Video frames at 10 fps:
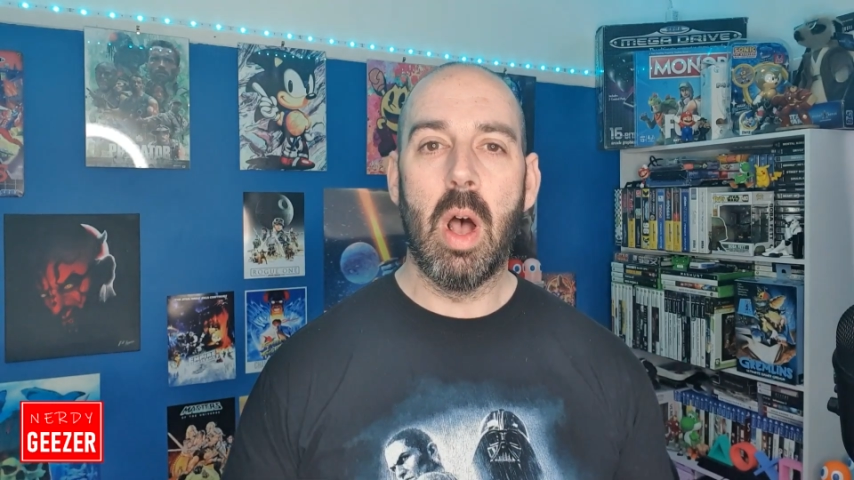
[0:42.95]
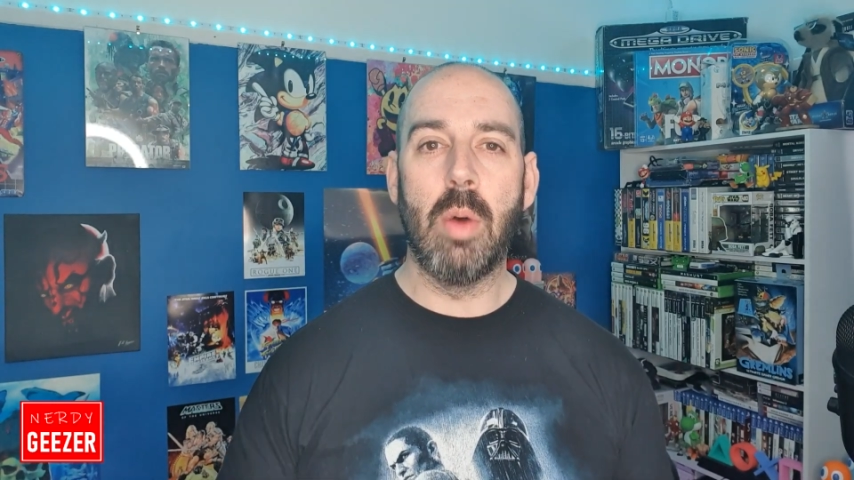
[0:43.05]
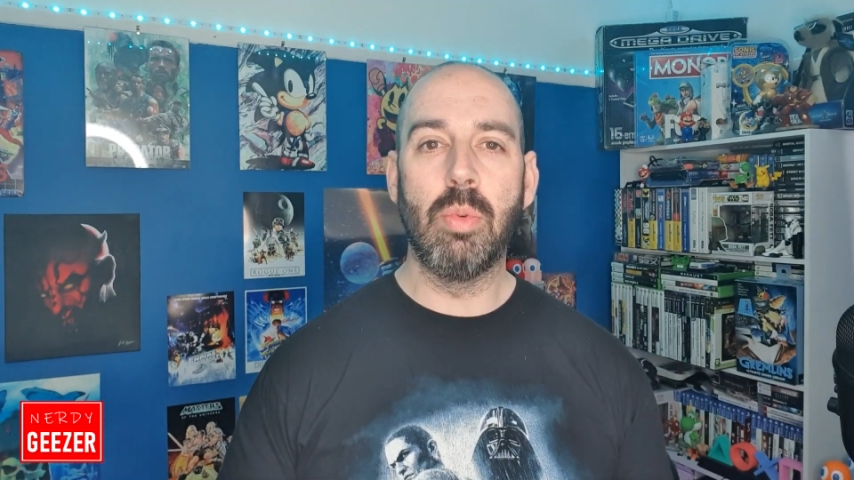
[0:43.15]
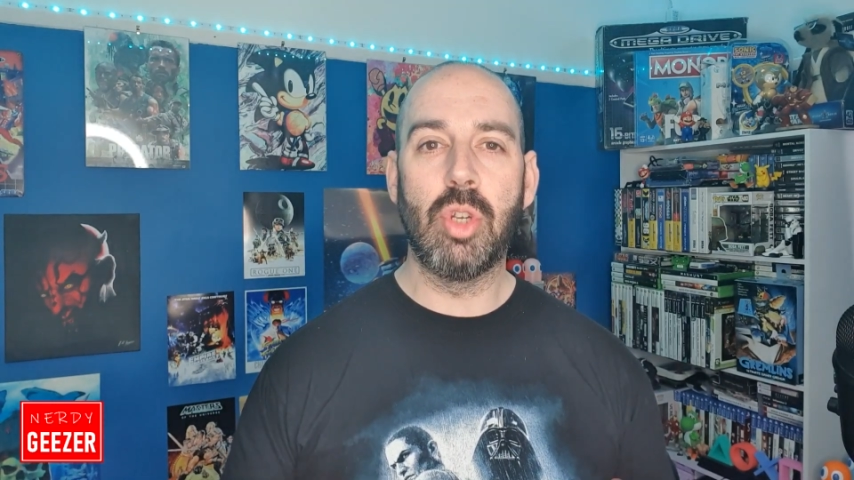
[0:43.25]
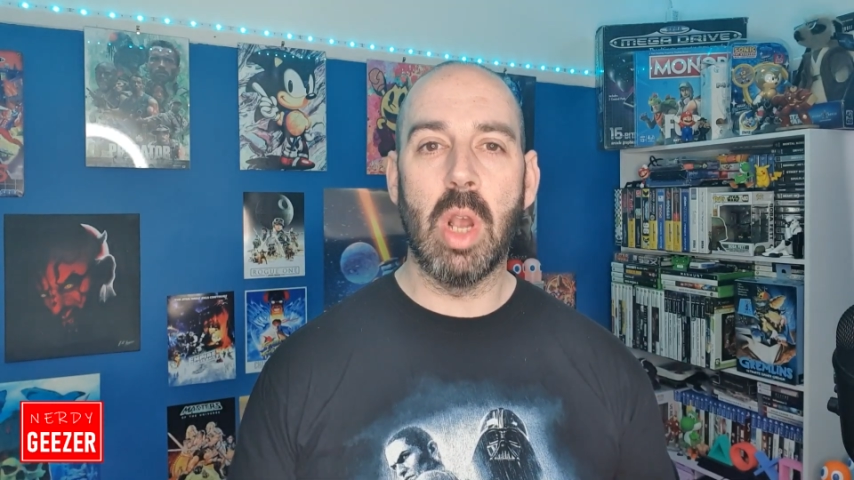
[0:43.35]

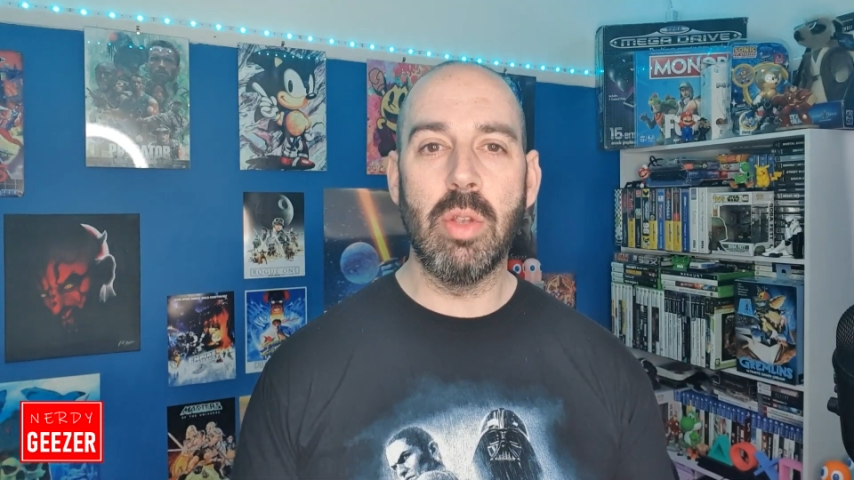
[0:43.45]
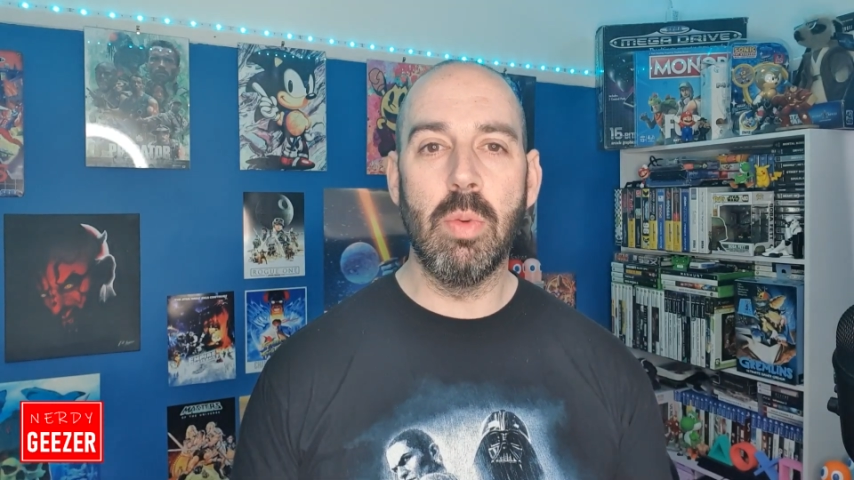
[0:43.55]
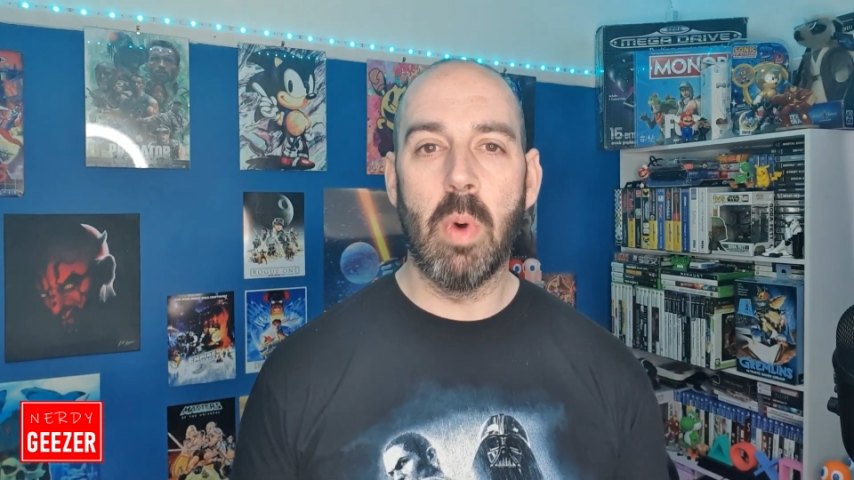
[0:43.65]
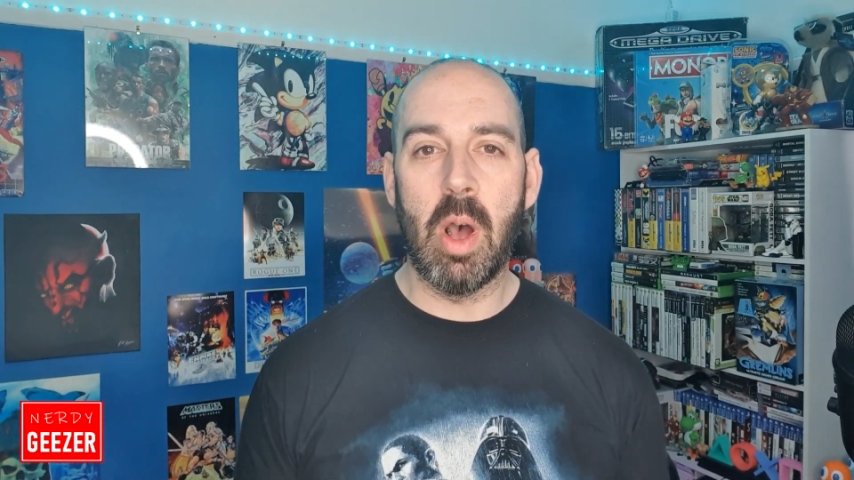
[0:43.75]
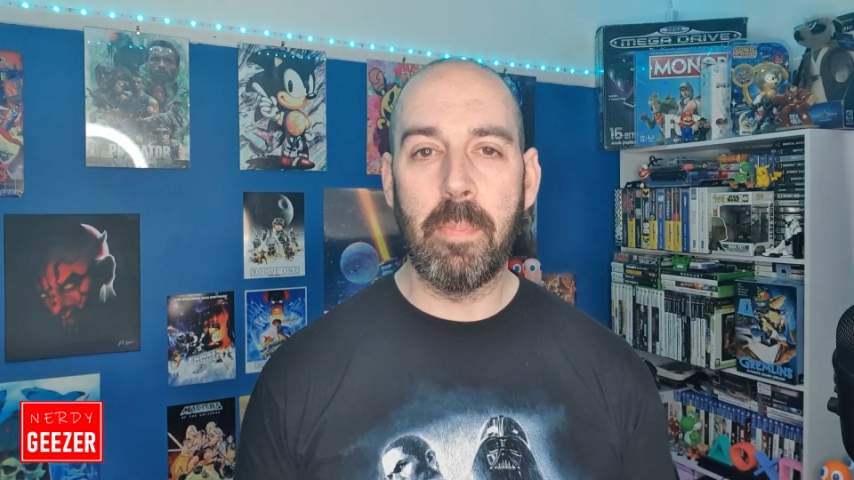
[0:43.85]
I will show
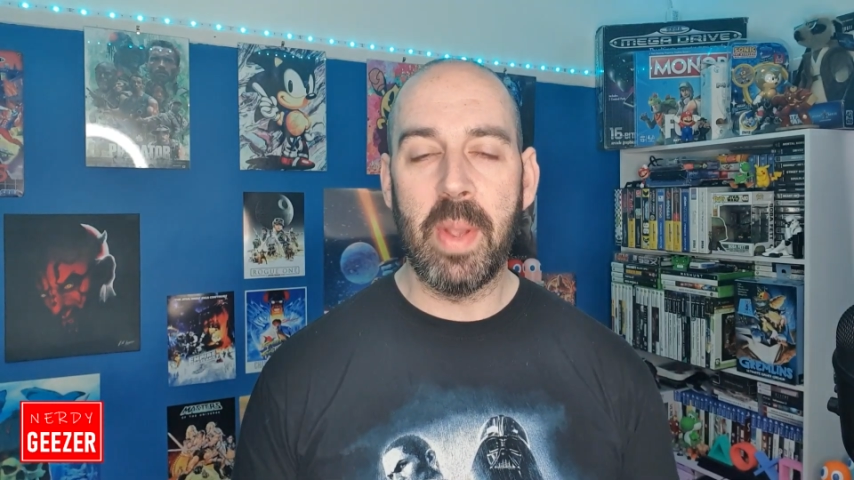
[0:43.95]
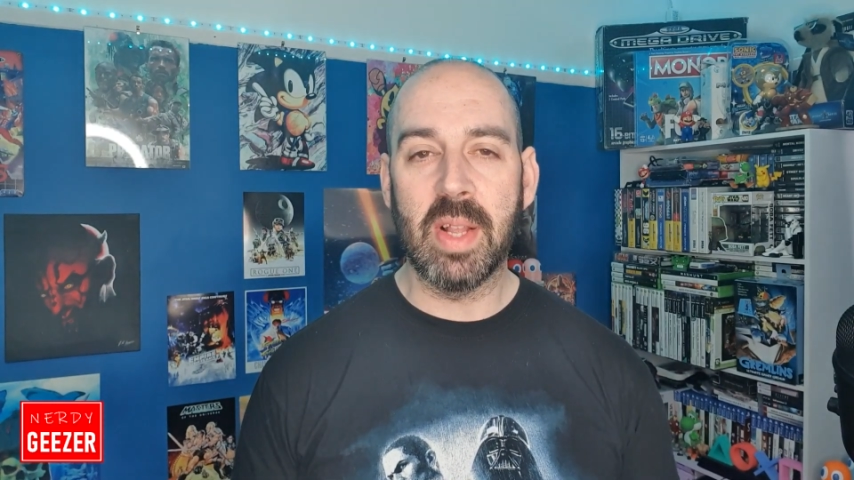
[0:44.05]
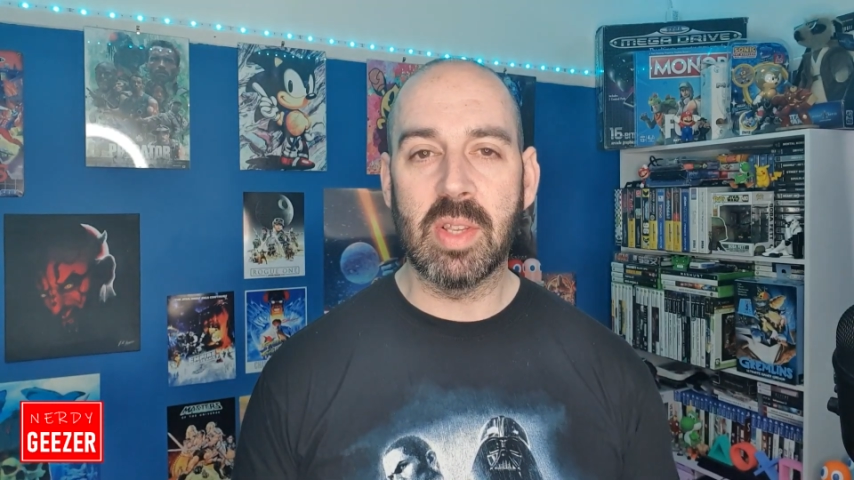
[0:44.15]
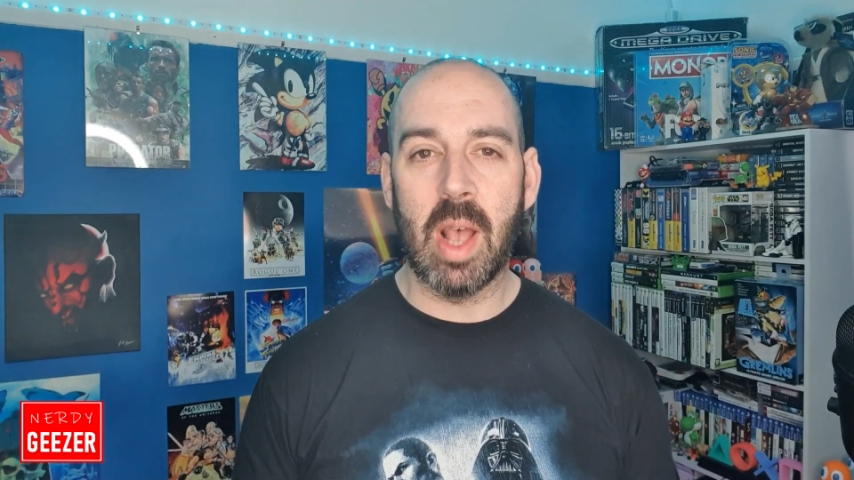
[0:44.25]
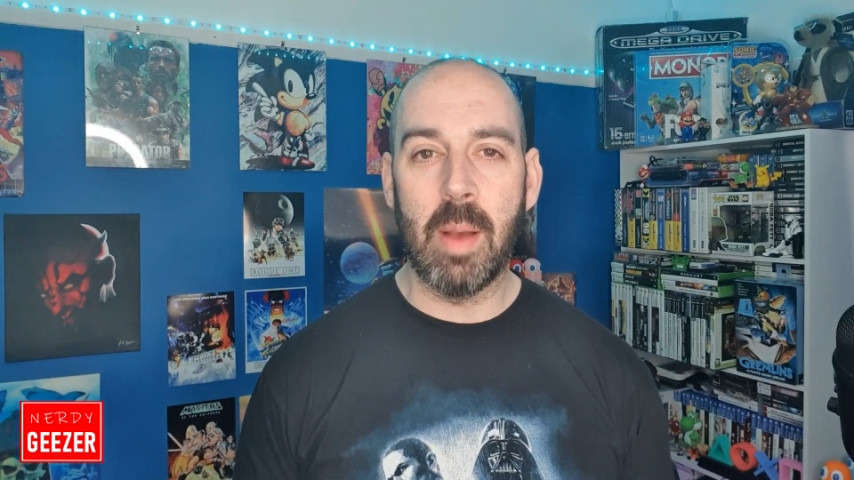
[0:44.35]
you what I
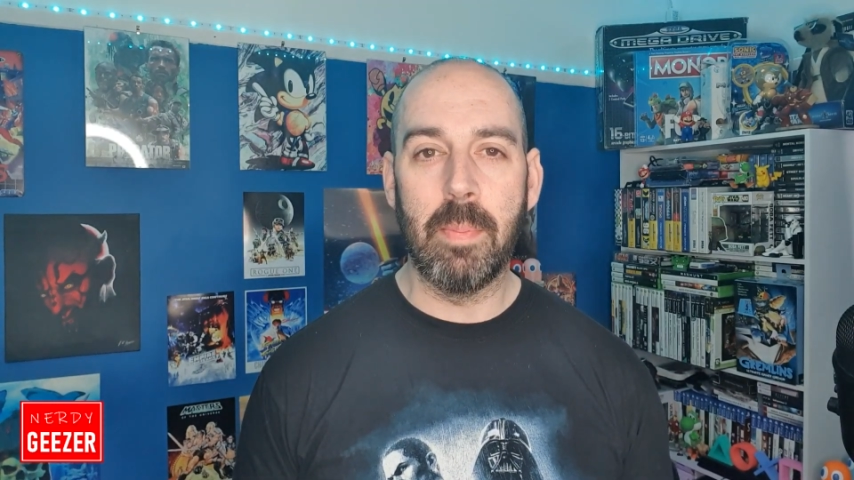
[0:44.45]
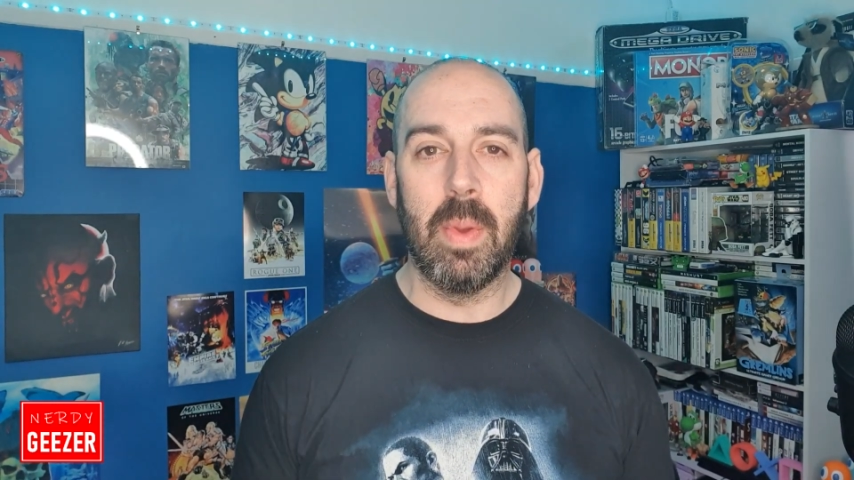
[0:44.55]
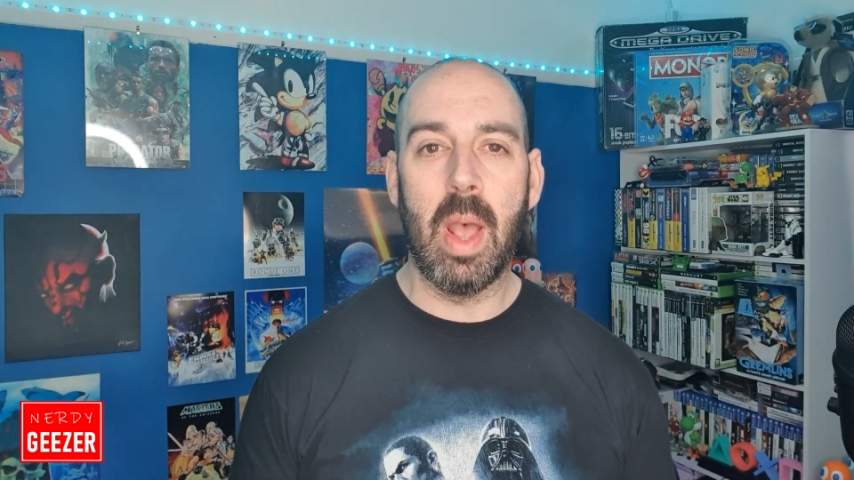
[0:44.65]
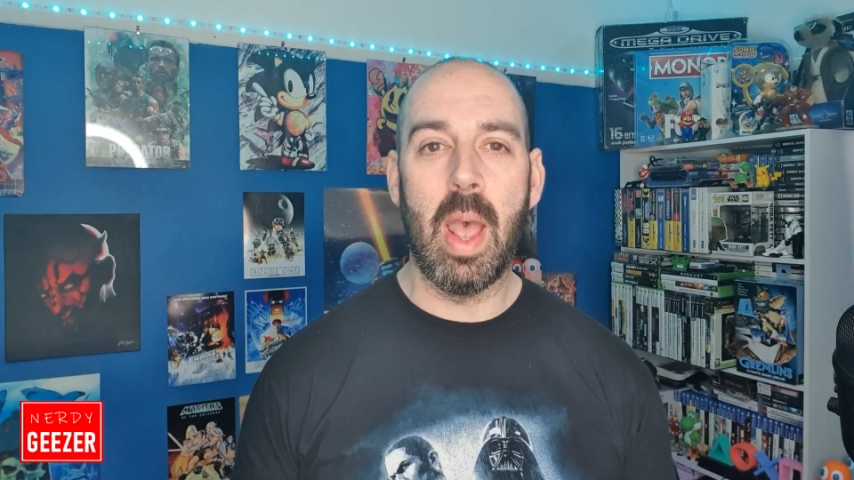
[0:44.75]
picked up,